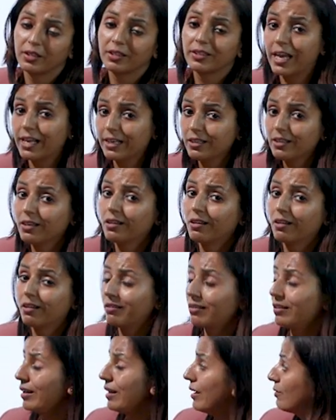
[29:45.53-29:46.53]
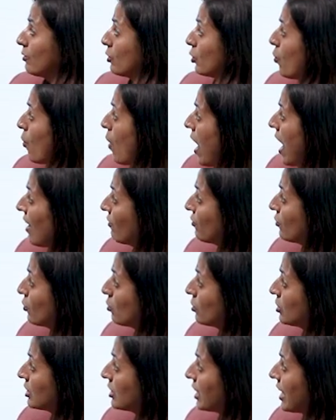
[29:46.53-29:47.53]
Then you have to
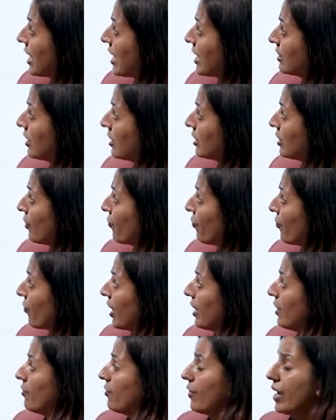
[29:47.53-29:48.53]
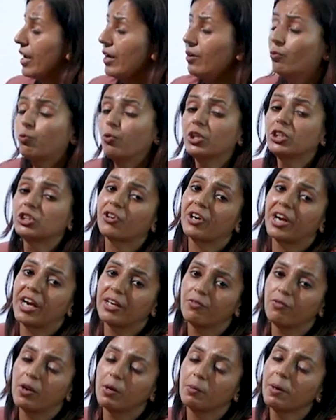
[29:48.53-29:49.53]
see the different rate, which
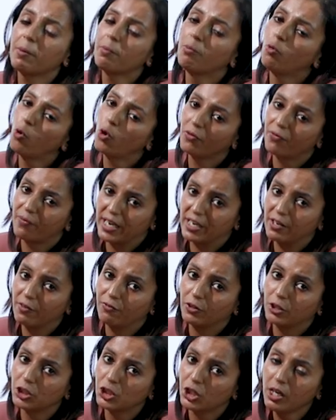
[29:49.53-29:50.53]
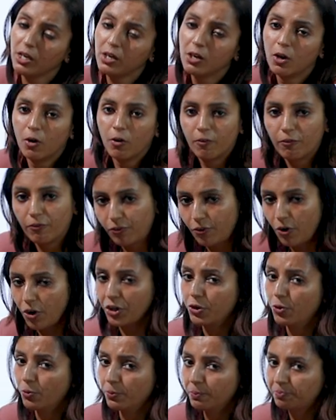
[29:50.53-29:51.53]
rate will be more beneficial for
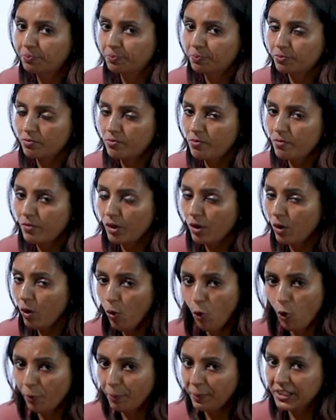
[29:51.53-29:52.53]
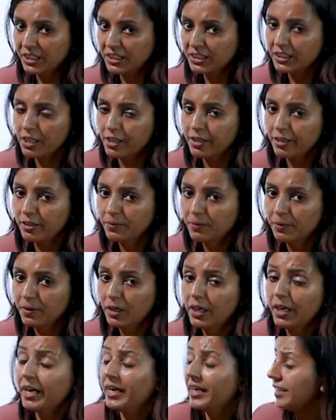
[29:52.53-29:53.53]
you. Hope it is clear.
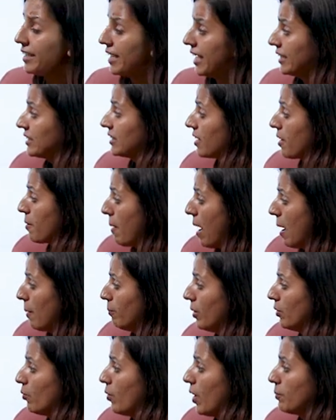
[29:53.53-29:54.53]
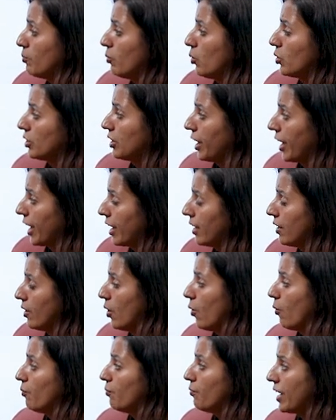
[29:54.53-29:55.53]
Yes, remember one more thing.
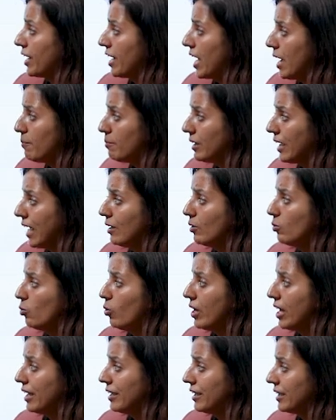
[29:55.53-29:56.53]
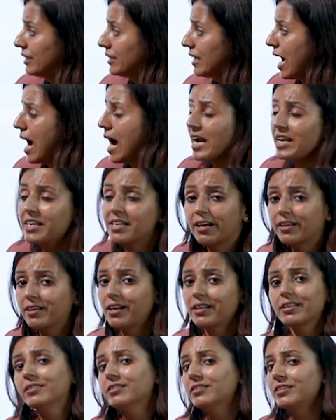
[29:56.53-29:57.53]
When I am calculating the
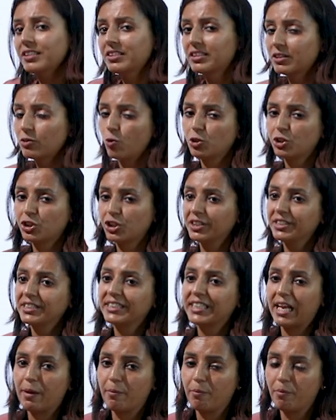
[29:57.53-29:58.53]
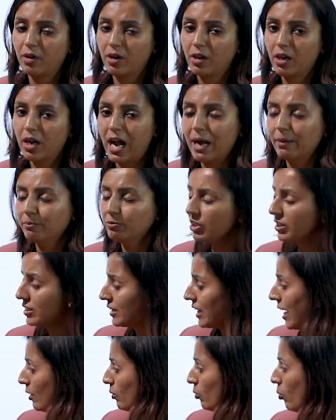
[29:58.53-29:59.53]
IRR in this question, say, I am just
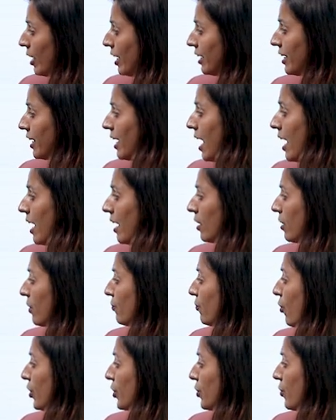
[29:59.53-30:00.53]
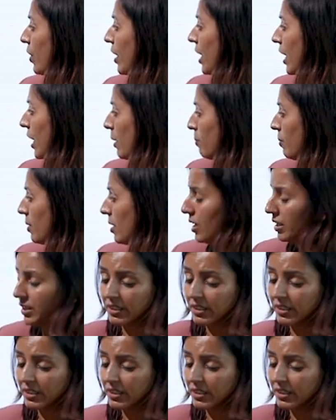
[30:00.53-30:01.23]
calculating IRR for example.